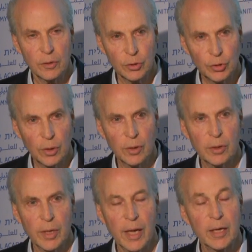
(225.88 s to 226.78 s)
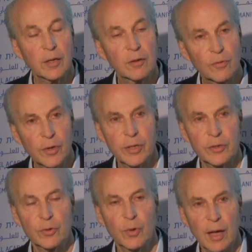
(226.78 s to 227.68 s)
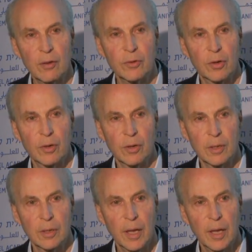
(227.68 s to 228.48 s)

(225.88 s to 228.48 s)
sugar and convert it to alcohol.